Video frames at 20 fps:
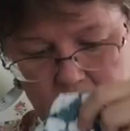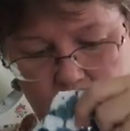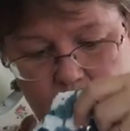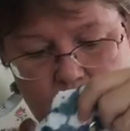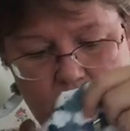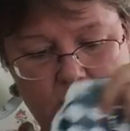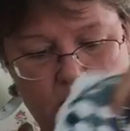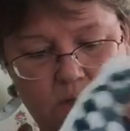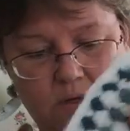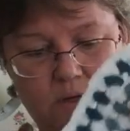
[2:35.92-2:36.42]

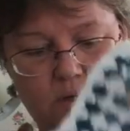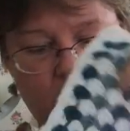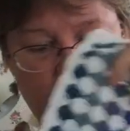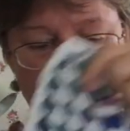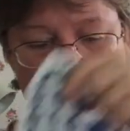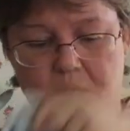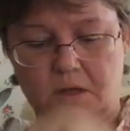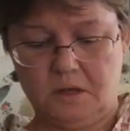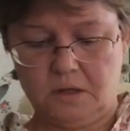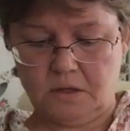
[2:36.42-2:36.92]
keeper
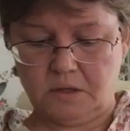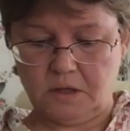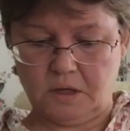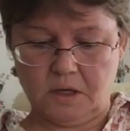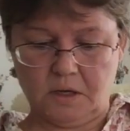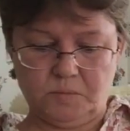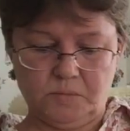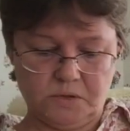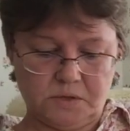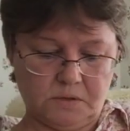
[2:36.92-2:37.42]
that
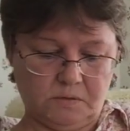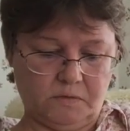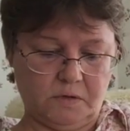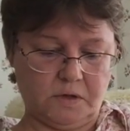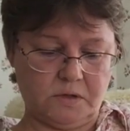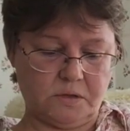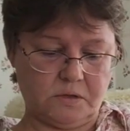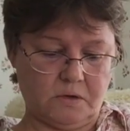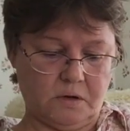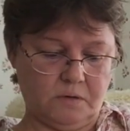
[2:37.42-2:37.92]
I put a
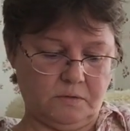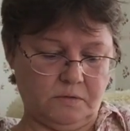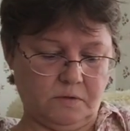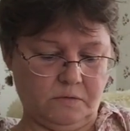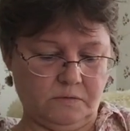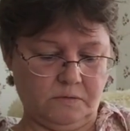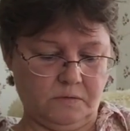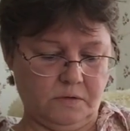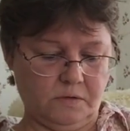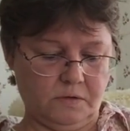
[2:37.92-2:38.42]
photograph
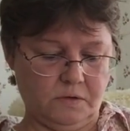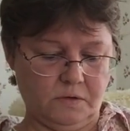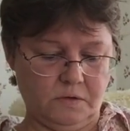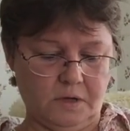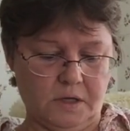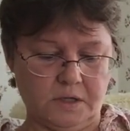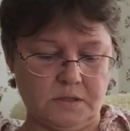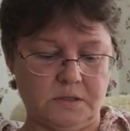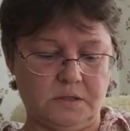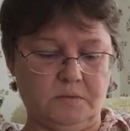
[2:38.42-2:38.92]
of
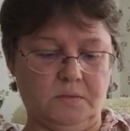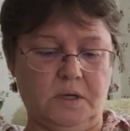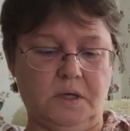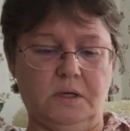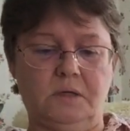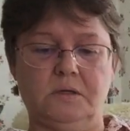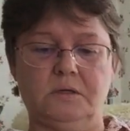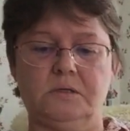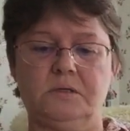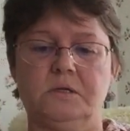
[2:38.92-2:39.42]
last
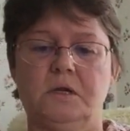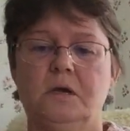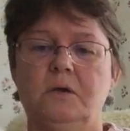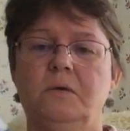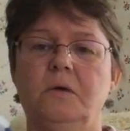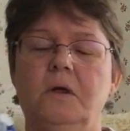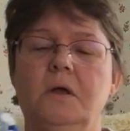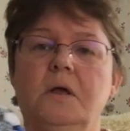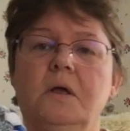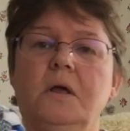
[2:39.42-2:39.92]
week. So
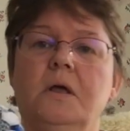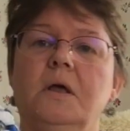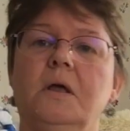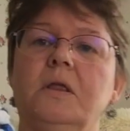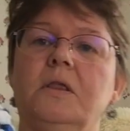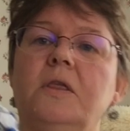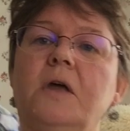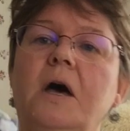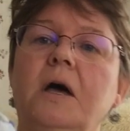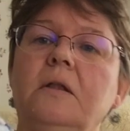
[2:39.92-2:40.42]

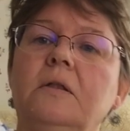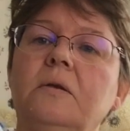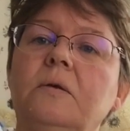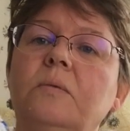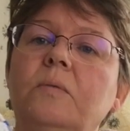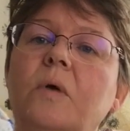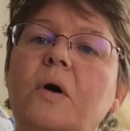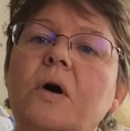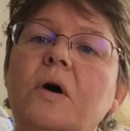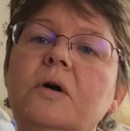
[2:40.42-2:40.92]
that
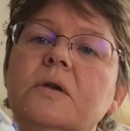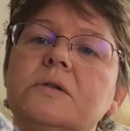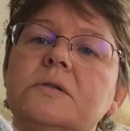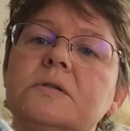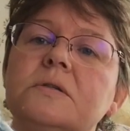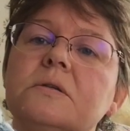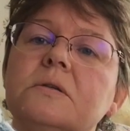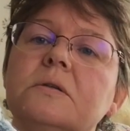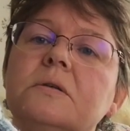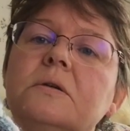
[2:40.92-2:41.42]

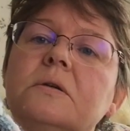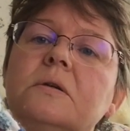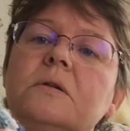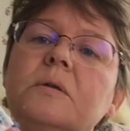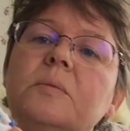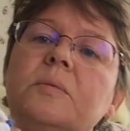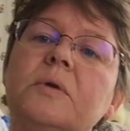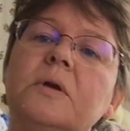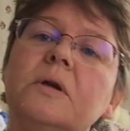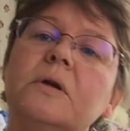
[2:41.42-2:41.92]
was
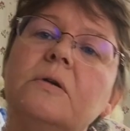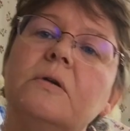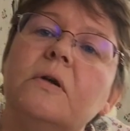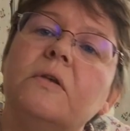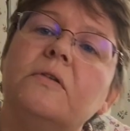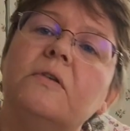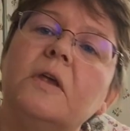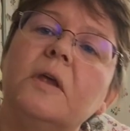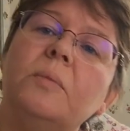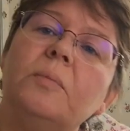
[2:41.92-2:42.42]
the
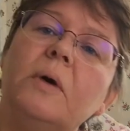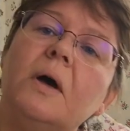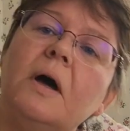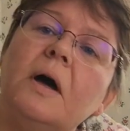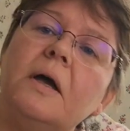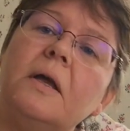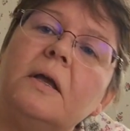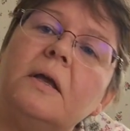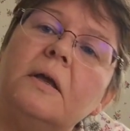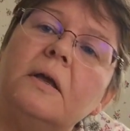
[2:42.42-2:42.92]
progress keeper
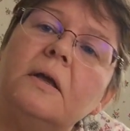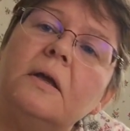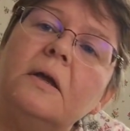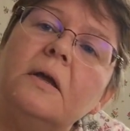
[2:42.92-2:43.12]
I